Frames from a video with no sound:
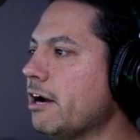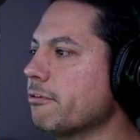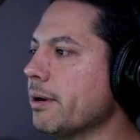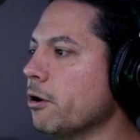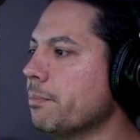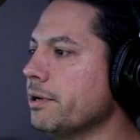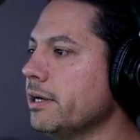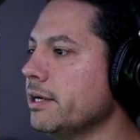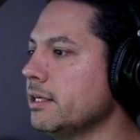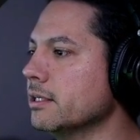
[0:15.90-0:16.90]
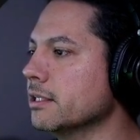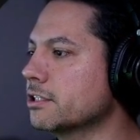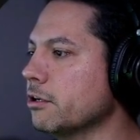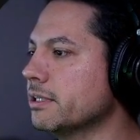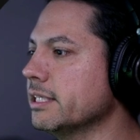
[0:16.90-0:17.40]
for my opener. Let's
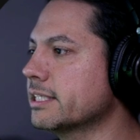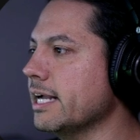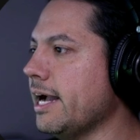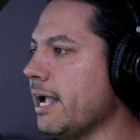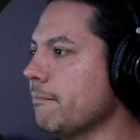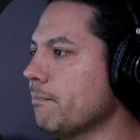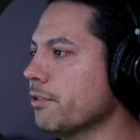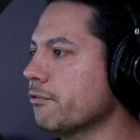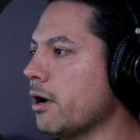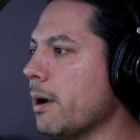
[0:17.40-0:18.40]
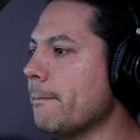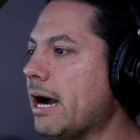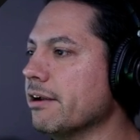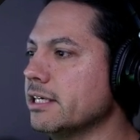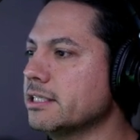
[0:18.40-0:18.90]
go with this guy for our
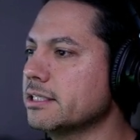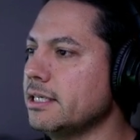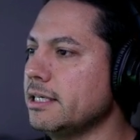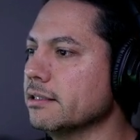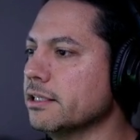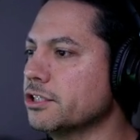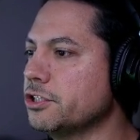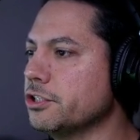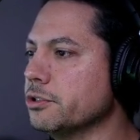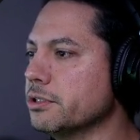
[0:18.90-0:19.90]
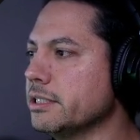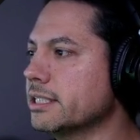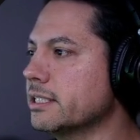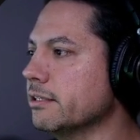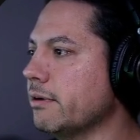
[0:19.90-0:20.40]
About Us. Let's choose this
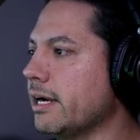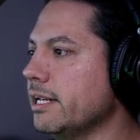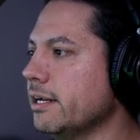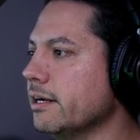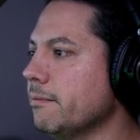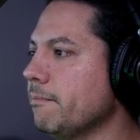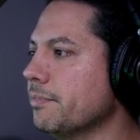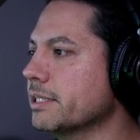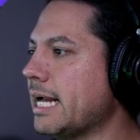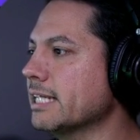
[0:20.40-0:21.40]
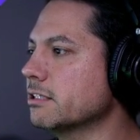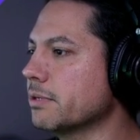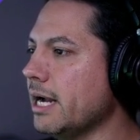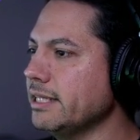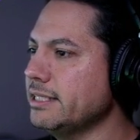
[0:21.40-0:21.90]
scene right here. Let's add some
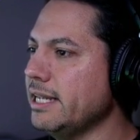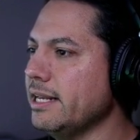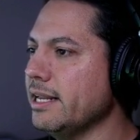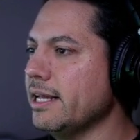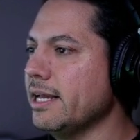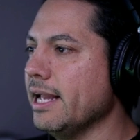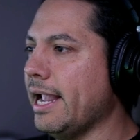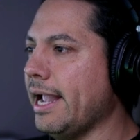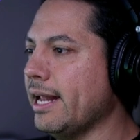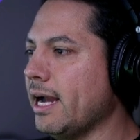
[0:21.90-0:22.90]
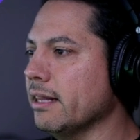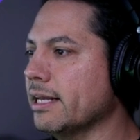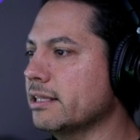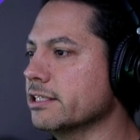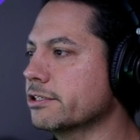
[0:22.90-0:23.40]
content, and I
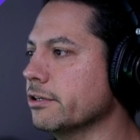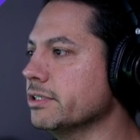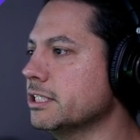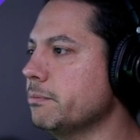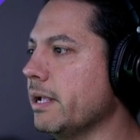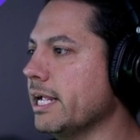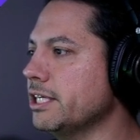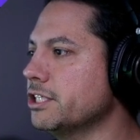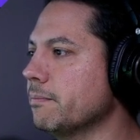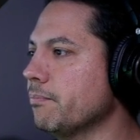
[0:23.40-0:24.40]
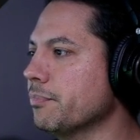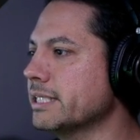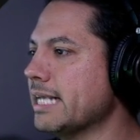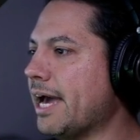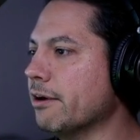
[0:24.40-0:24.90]
like this services page.
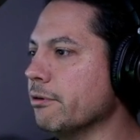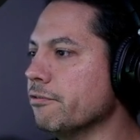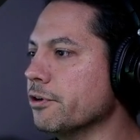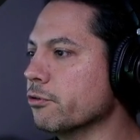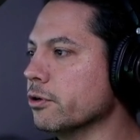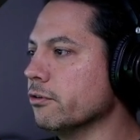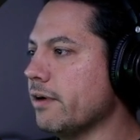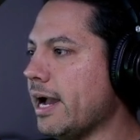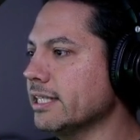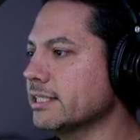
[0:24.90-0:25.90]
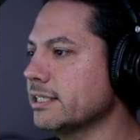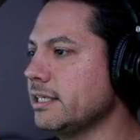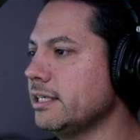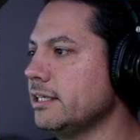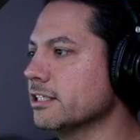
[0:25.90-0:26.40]
Let's add a review real fast.
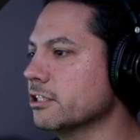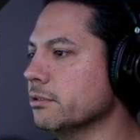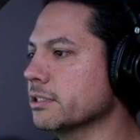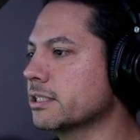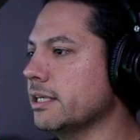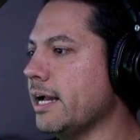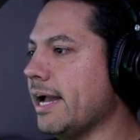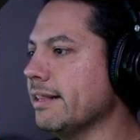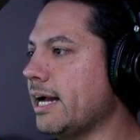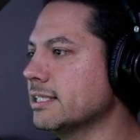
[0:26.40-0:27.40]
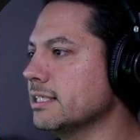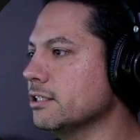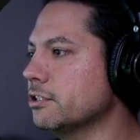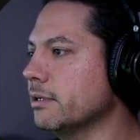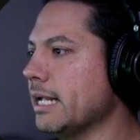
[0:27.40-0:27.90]
So we'll add that scene
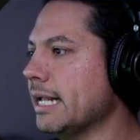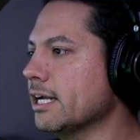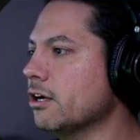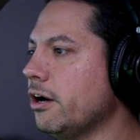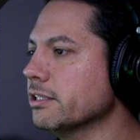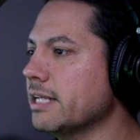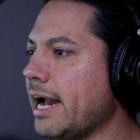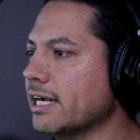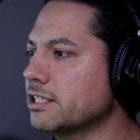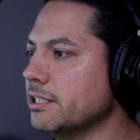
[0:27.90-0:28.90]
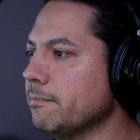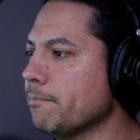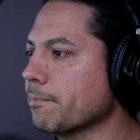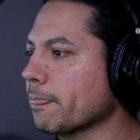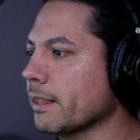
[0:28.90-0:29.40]
to it, and a call to action.
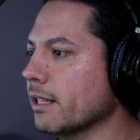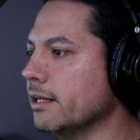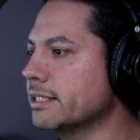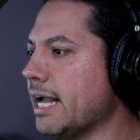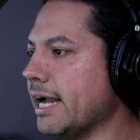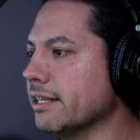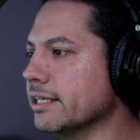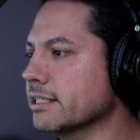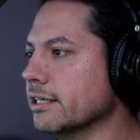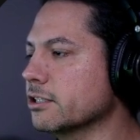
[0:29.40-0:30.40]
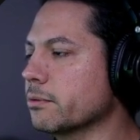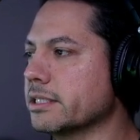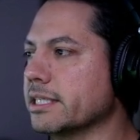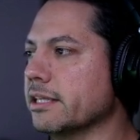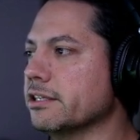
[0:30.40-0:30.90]
Let's add this Let's
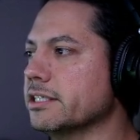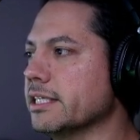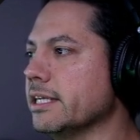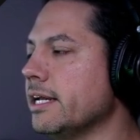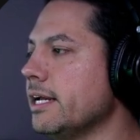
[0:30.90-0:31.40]
Work Together scene.